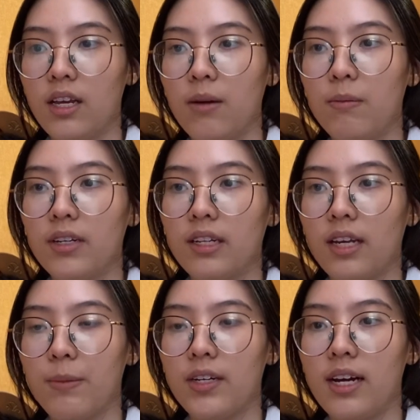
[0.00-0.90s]
Blood
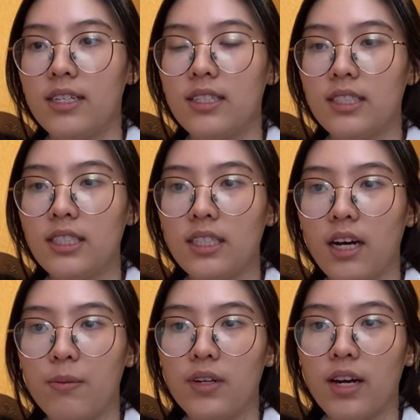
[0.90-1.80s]
chemical analysis,
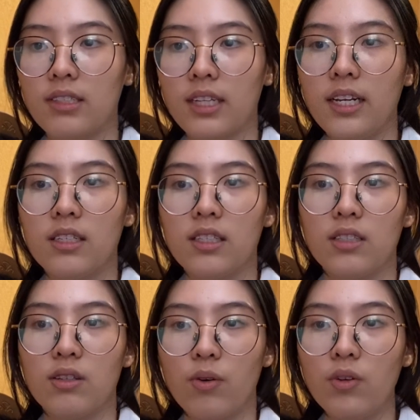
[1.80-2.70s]
carbon dioxide is
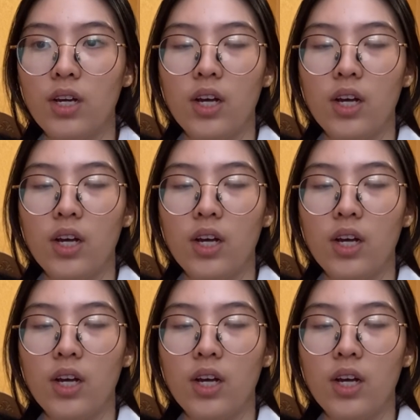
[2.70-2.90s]
low,